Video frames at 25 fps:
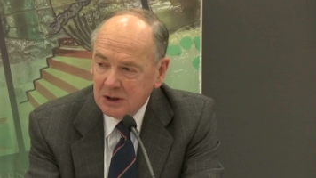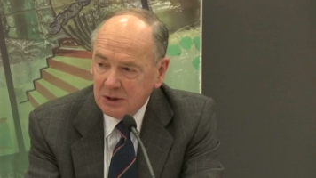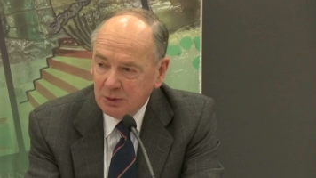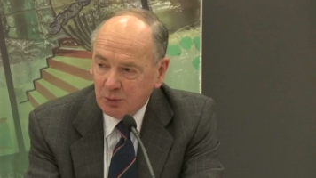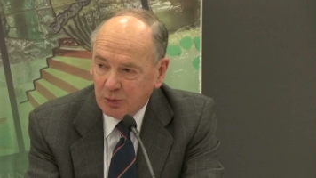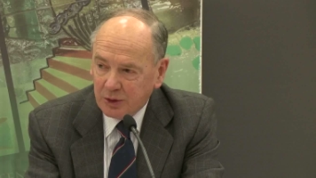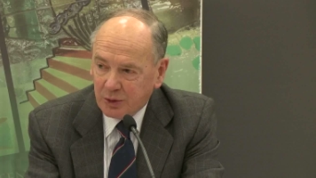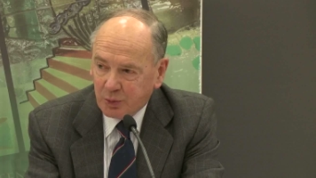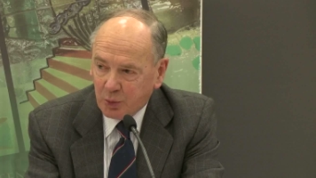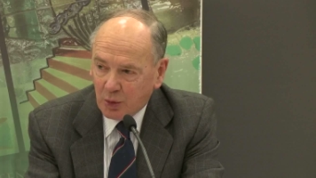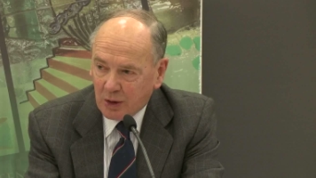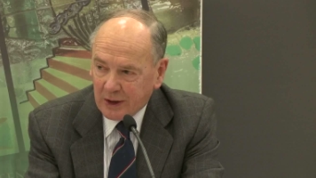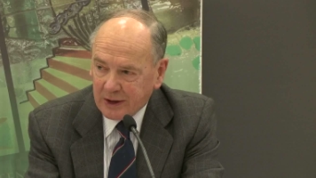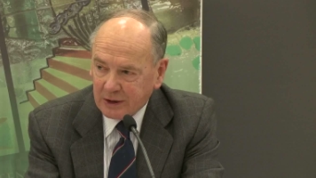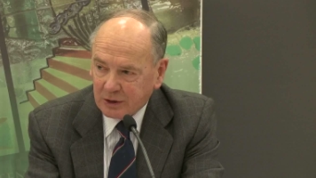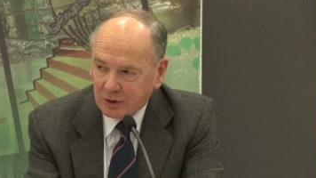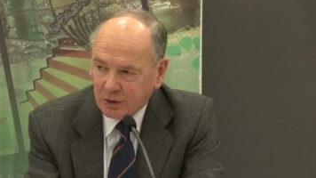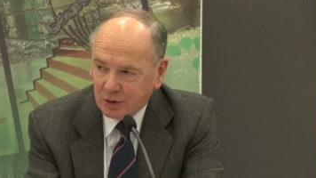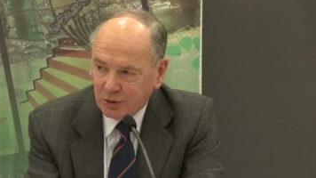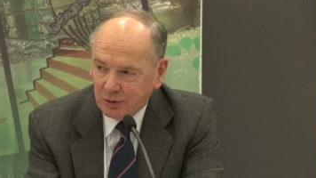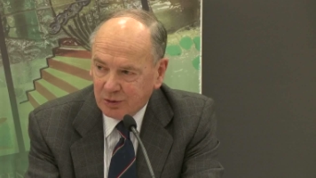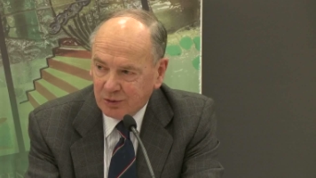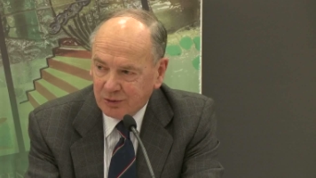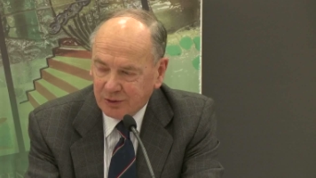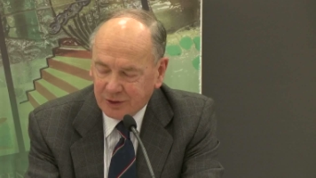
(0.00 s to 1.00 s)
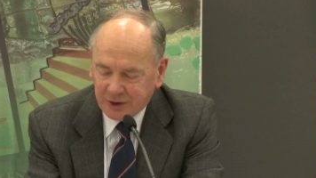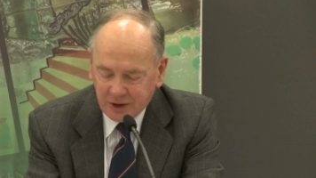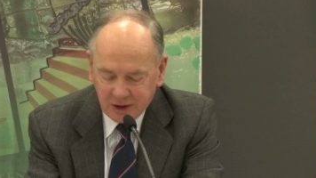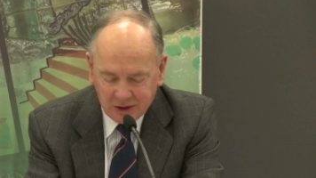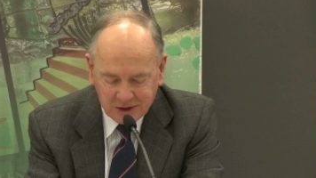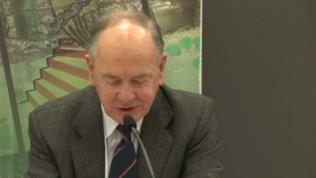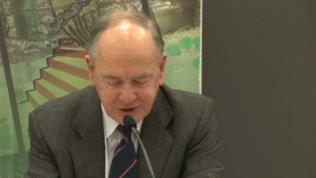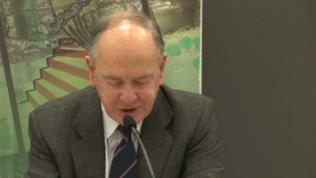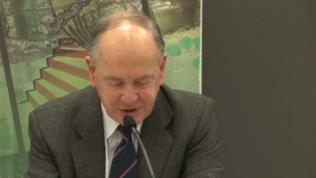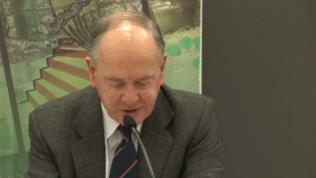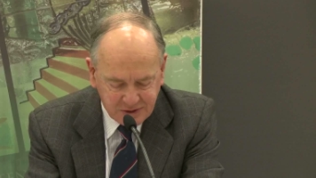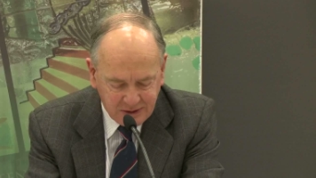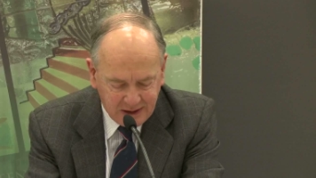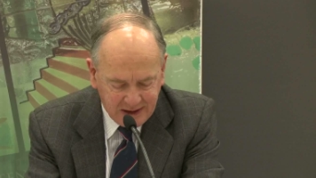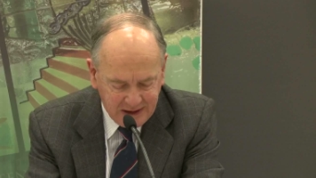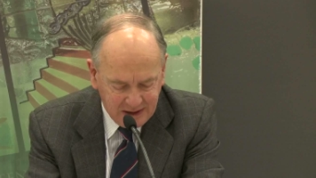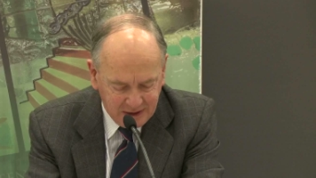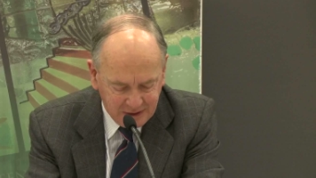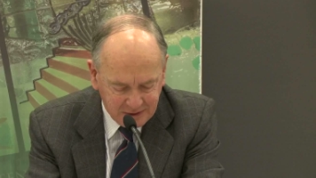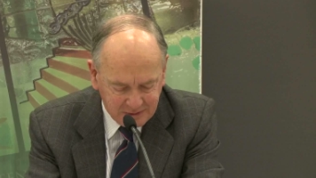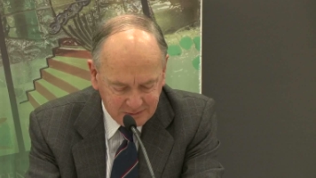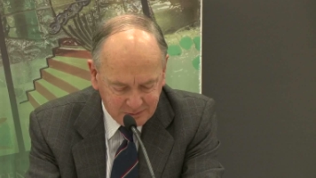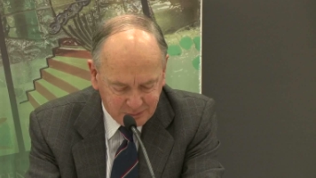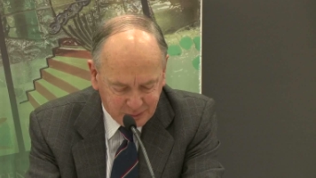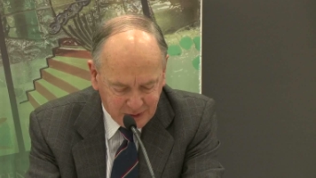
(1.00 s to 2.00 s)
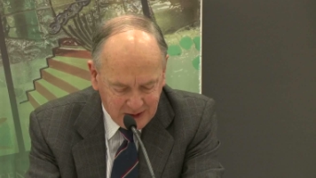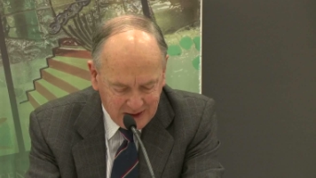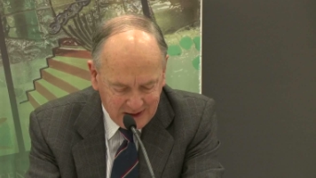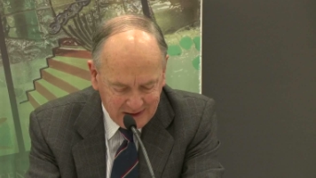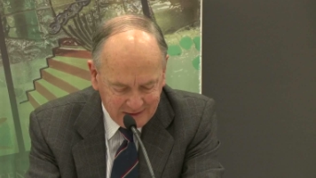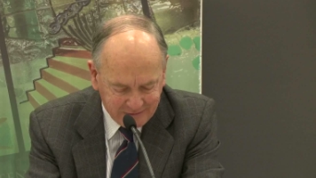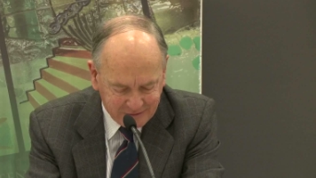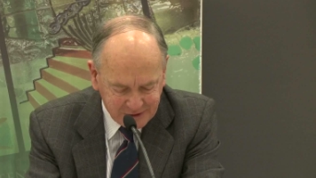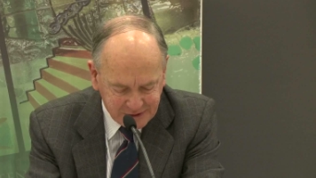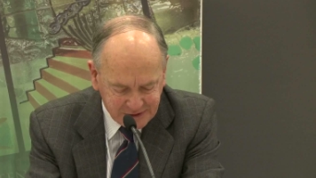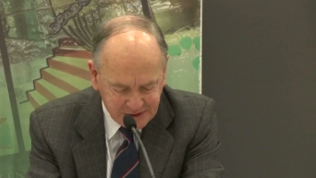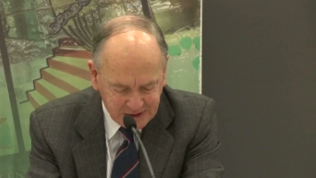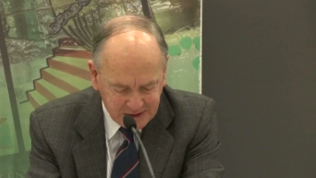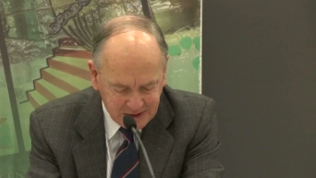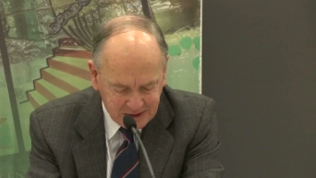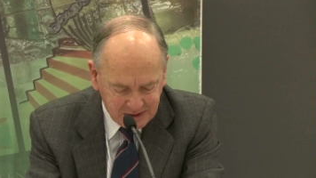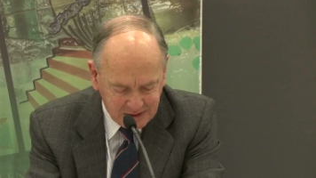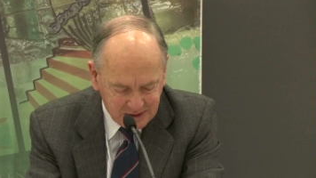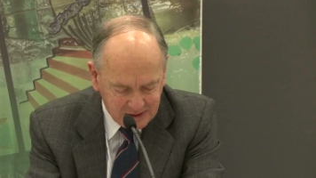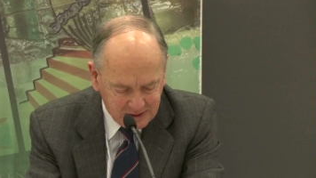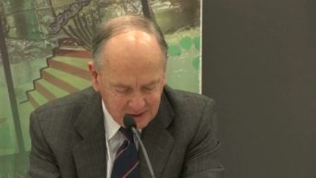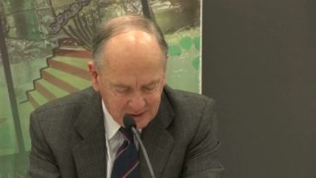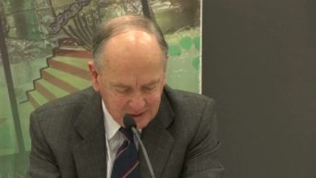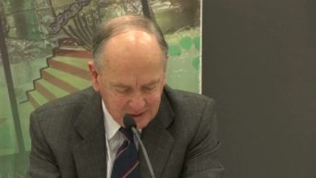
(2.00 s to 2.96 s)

with what are called Australian privacy